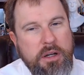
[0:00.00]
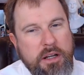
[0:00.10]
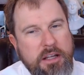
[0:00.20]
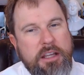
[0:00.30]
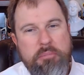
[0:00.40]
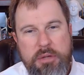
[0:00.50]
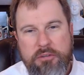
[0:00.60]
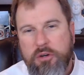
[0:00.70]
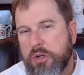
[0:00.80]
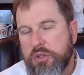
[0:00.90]
would Lincoln be
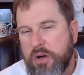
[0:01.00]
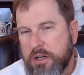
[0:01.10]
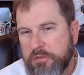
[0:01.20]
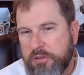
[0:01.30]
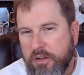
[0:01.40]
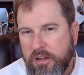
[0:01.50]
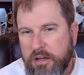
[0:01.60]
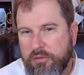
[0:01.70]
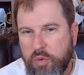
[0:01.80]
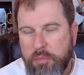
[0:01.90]
so attractive to the
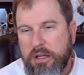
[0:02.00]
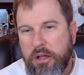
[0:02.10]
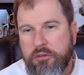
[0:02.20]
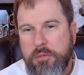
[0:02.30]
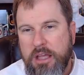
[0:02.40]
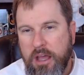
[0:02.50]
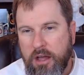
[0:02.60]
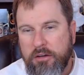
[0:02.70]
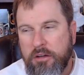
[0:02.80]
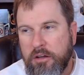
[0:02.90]
left? Well, because he
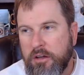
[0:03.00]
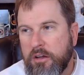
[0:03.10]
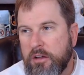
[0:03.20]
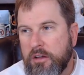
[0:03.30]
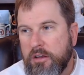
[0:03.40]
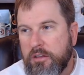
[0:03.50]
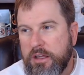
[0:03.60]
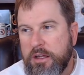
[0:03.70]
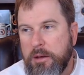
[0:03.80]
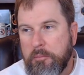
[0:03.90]
began
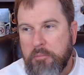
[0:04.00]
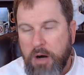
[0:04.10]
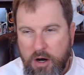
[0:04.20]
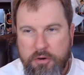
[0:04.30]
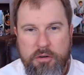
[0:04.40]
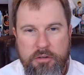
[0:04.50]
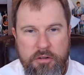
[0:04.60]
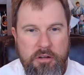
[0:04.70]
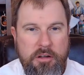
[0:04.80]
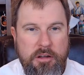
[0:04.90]
the
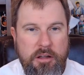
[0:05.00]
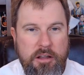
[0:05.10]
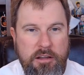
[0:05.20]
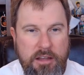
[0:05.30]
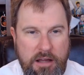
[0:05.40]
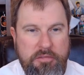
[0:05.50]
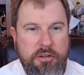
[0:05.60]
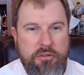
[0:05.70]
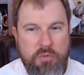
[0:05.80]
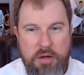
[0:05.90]
modern
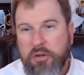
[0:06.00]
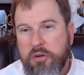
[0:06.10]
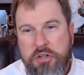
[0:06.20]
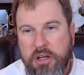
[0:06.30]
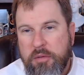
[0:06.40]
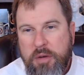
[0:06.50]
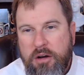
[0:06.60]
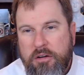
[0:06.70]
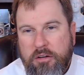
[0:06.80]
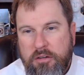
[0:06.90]
leftist revolution in
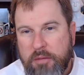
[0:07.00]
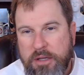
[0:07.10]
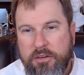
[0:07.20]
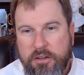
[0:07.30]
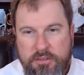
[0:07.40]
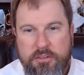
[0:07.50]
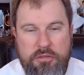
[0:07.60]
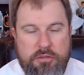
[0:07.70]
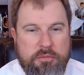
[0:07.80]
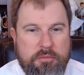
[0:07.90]
America. I mean, this
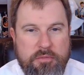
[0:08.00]
is